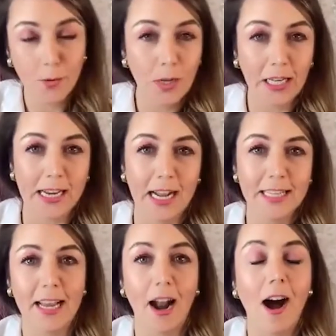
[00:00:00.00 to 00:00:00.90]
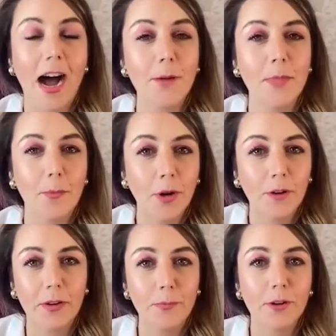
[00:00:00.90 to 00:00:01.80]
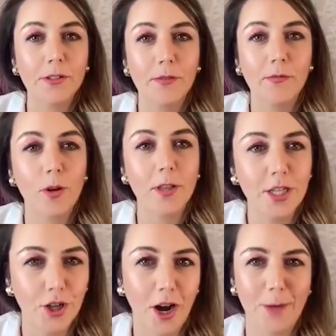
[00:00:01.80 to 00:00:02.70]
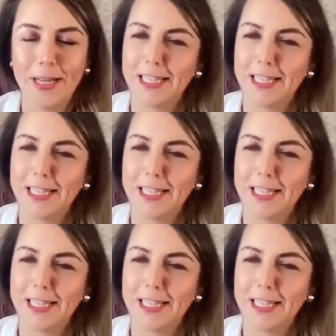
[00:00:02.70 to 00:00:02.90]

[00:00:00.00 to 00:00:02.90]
to Willie and I said, "I'm the perfect person for this job."